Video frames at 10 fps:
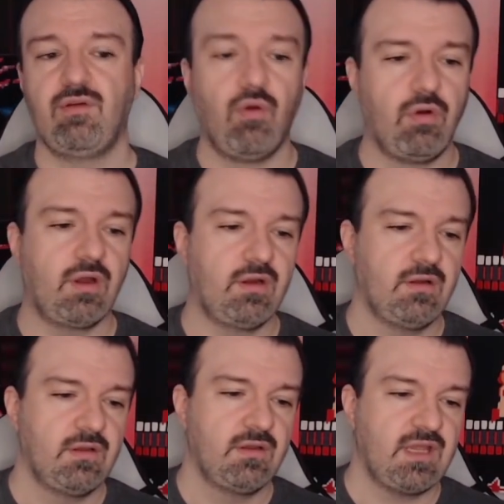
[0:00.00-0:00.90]
Or
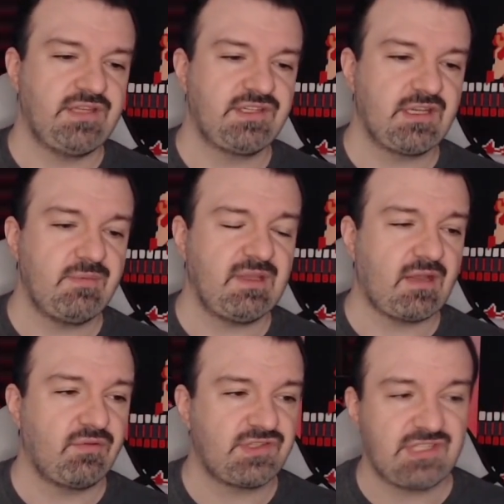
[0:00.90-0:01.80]
is it going to be
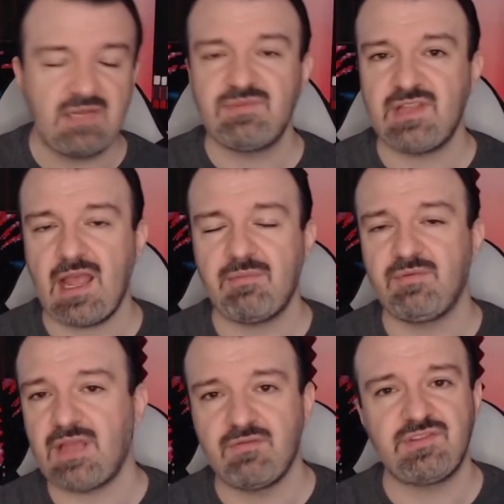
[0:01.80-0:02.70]
like what seems to happen
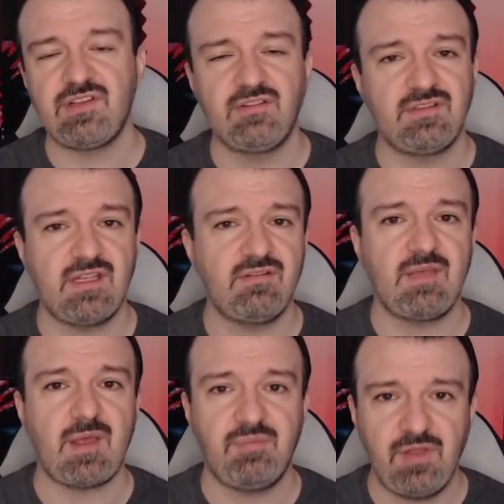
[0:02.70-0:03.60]
with every single Nintendo
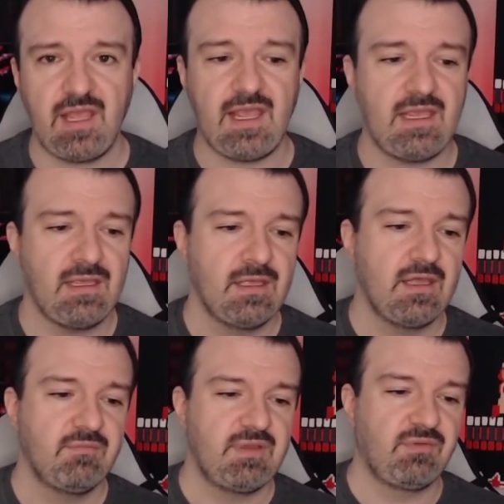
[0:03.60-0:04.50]
game I play?
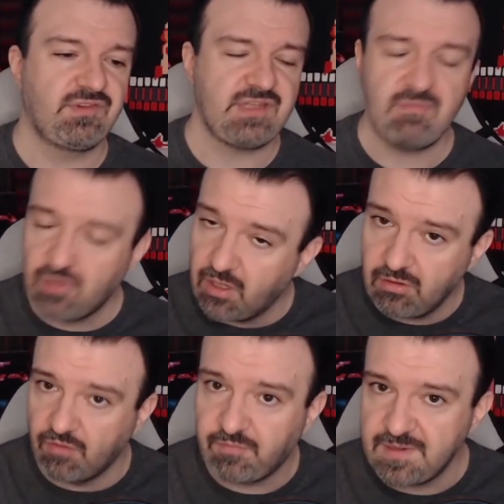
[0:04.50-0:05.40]
People seem
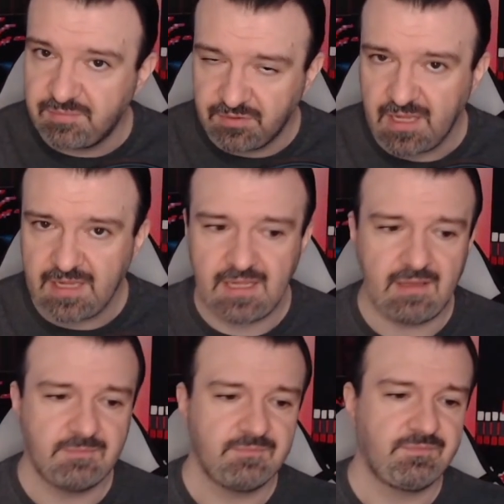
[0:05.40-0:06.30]
gung-ho for me to play it,
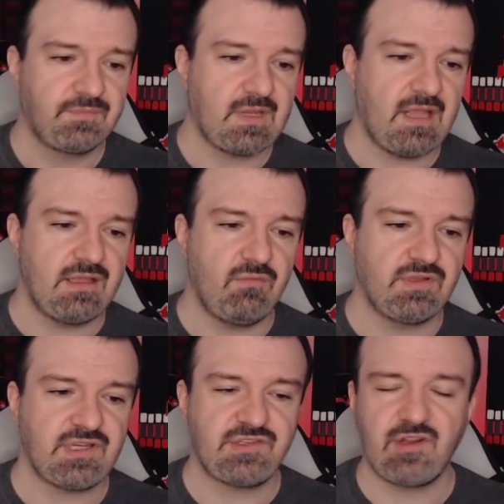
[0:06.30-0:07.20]
and then
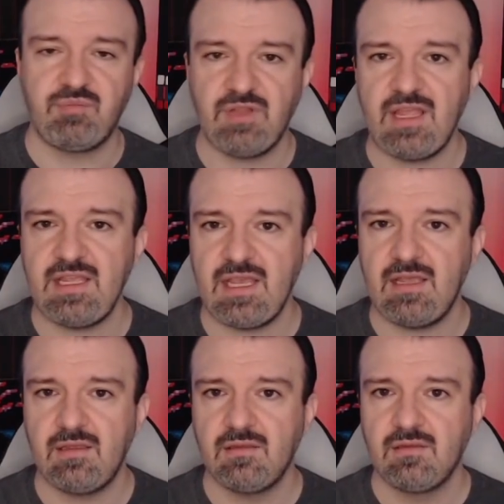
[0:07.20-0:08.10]
once I start playing
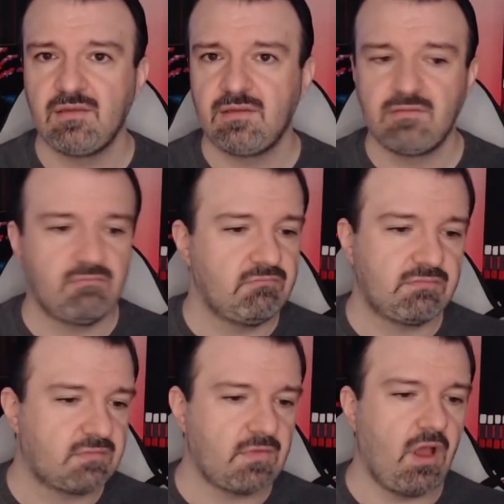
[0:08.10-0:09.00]
it,
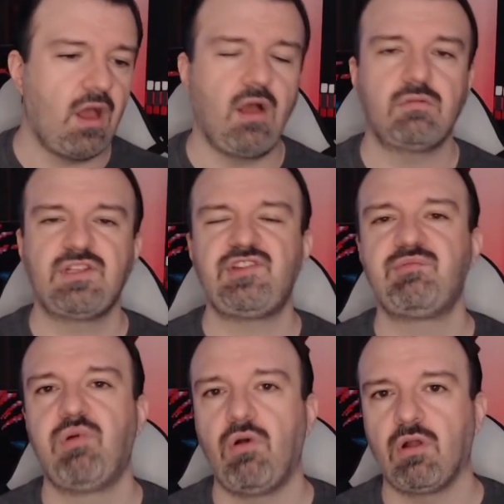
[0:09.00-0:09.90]
oh, this is
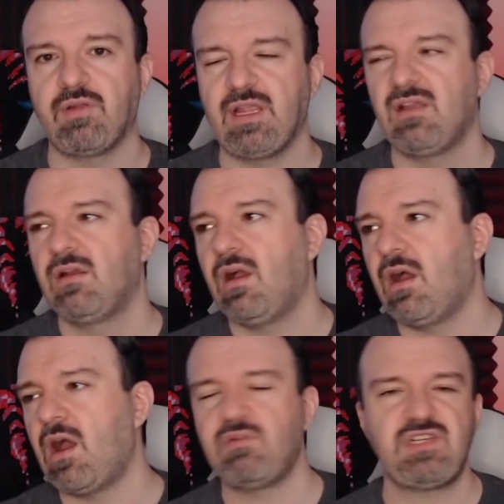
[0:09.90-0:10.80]
boring. Oh,
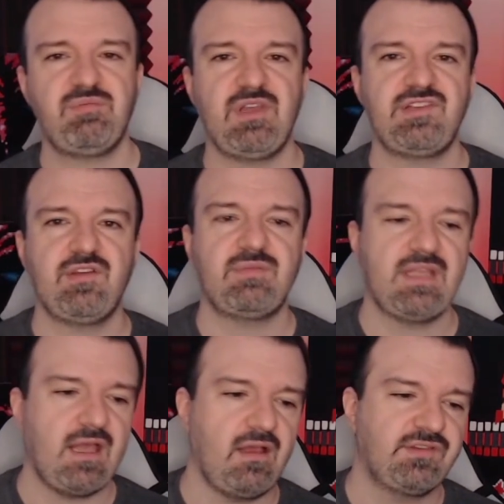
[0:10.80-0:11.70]
I wish you played
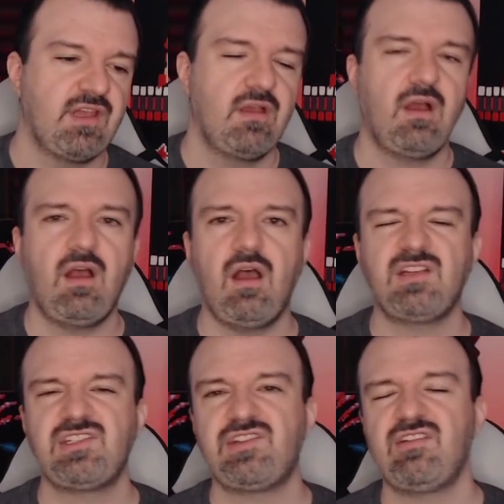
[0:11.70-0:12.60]
something else. Oh,
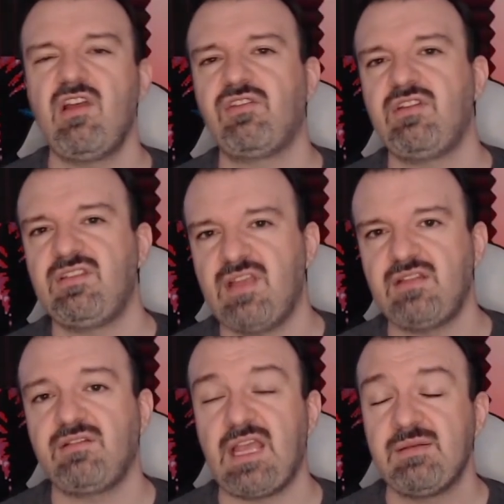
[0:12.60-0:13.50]
it's just another
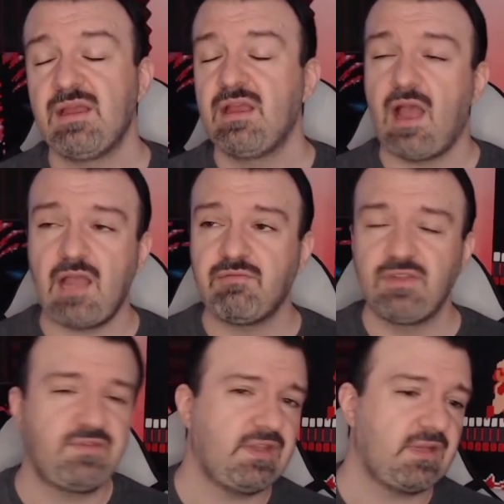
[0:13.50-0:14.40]
Nintendo game. I
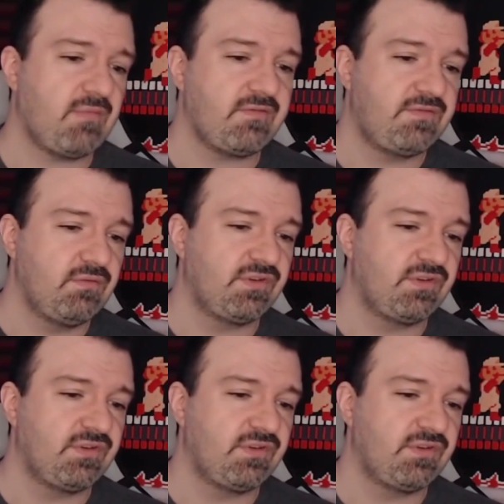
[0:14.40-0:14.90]
really feel like my viewers.